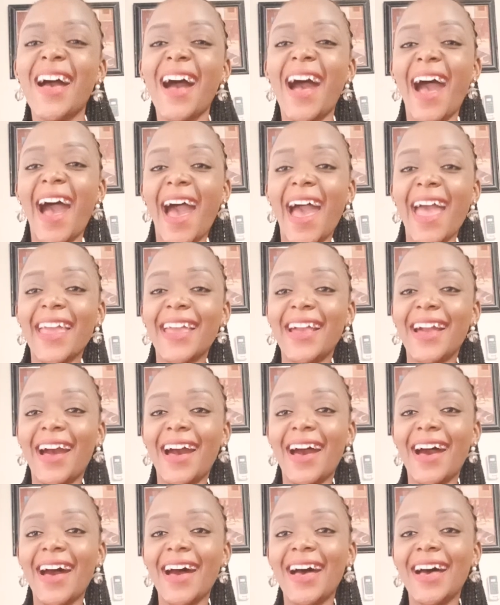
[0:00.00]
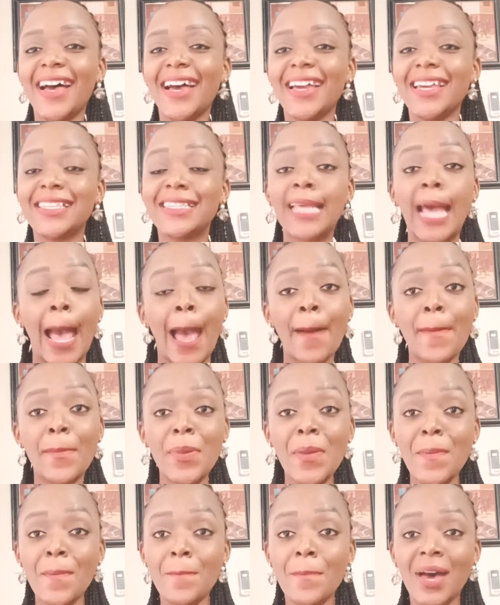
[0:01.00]
Hi guys,
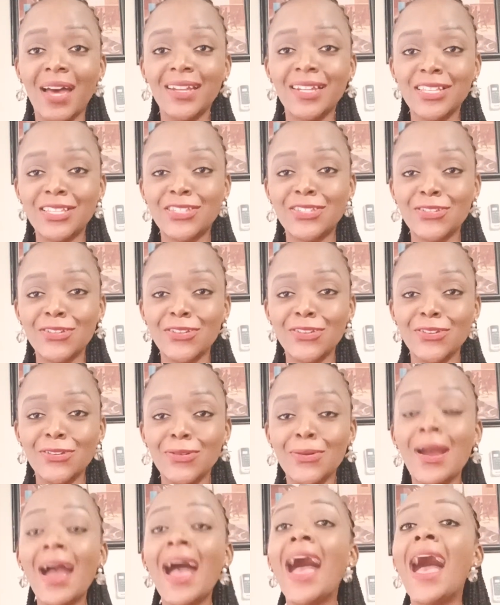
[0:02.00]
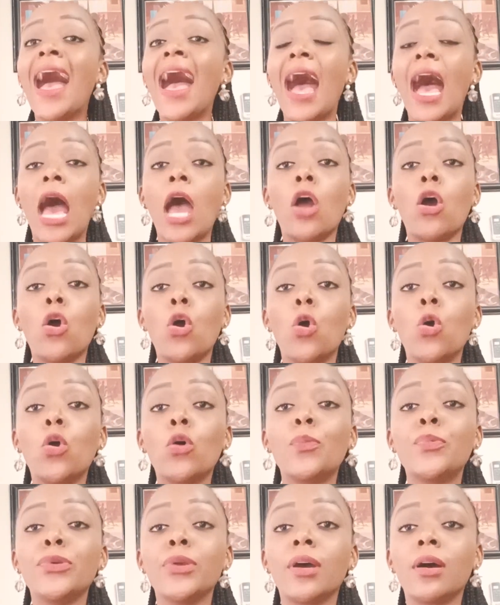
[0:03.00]
happy Monday to you. I
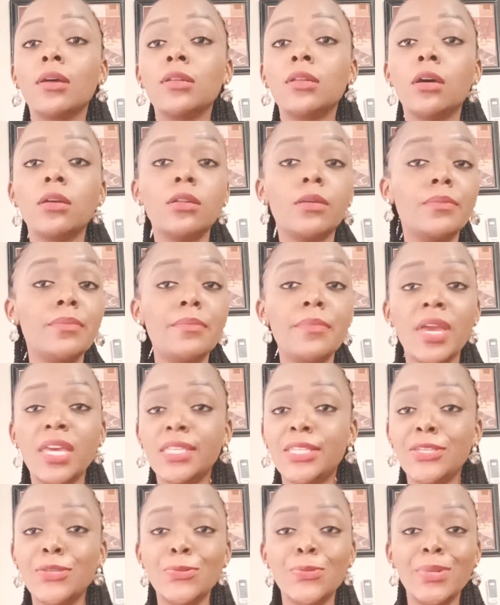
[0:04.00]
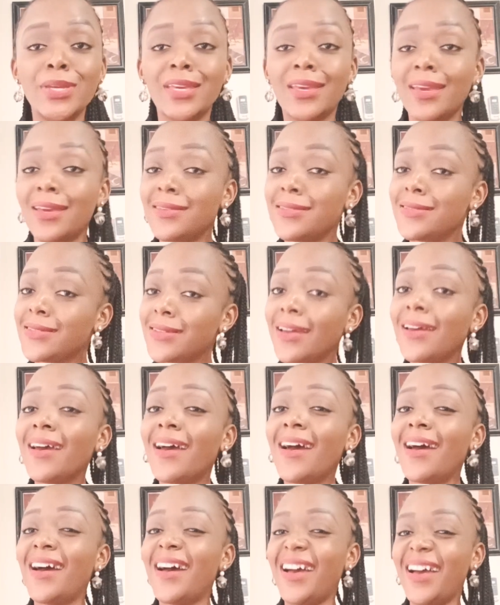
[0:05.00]
hope you had an amazing weekend.
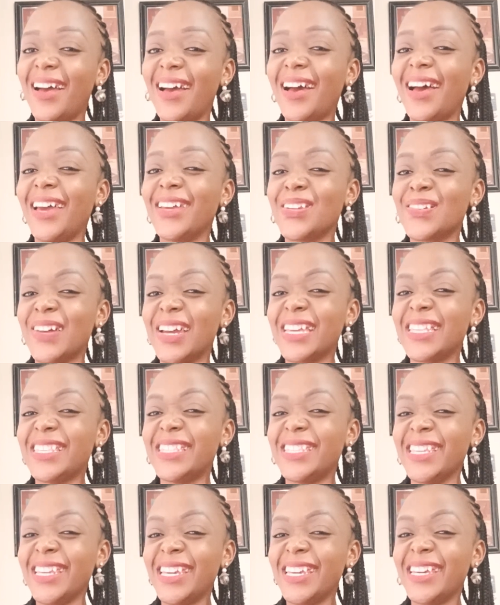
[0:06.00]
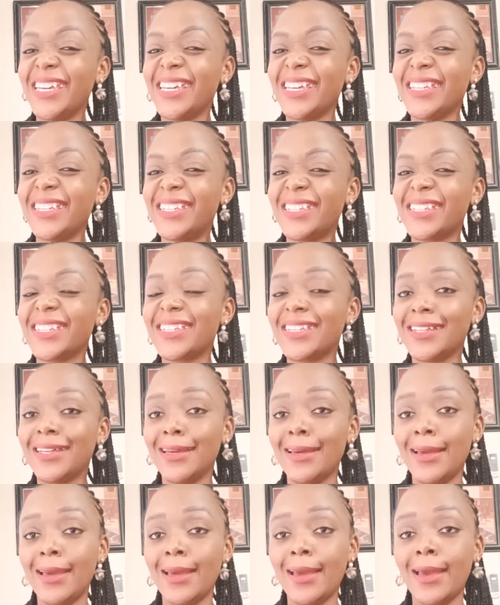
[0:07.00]
I know I did.
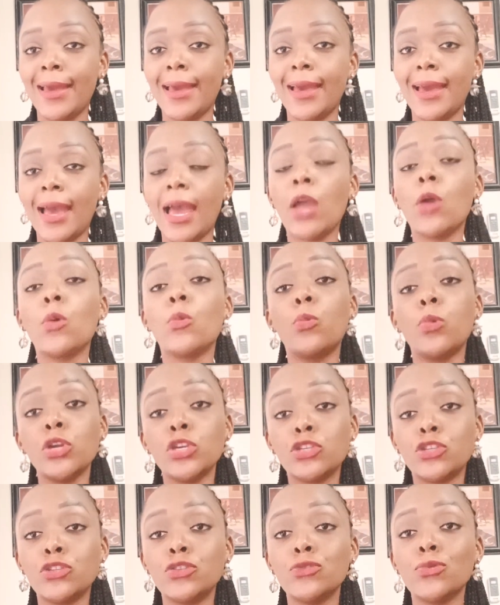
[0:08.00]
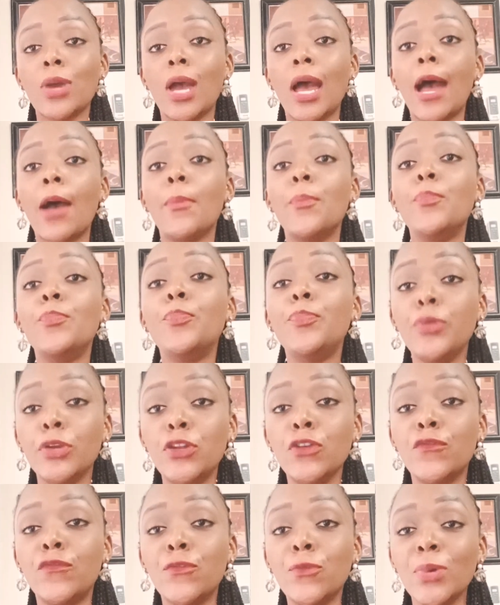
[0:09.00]
I wish you a
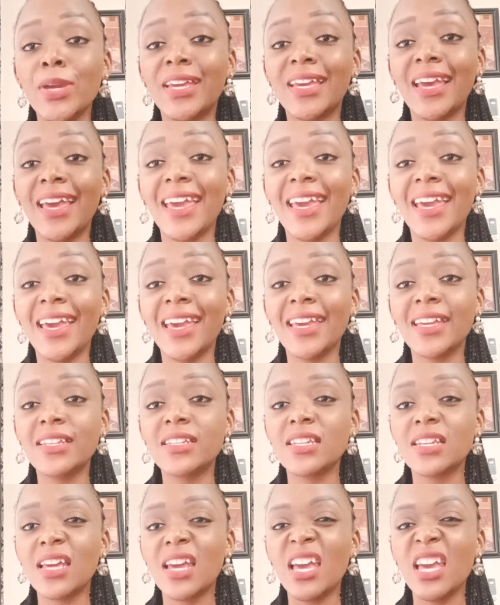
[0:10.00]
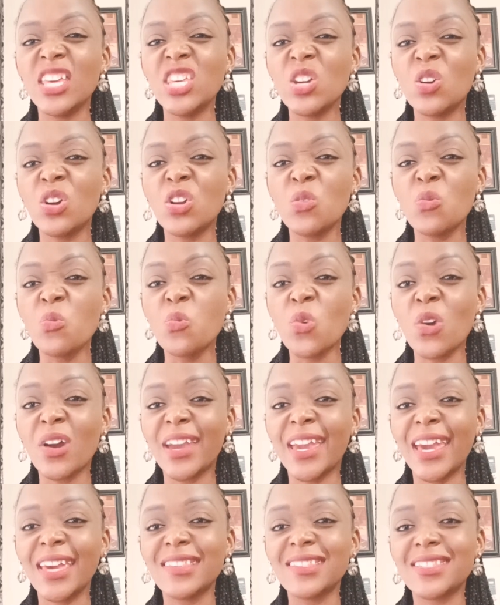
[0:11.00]
beautiful week ahead. You're gonna
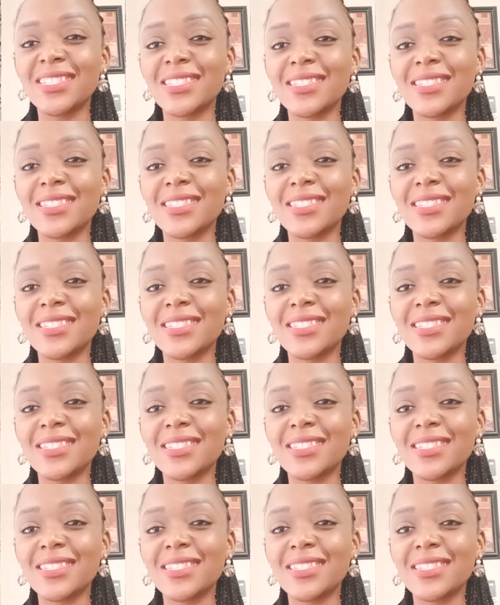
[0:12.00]
rock it.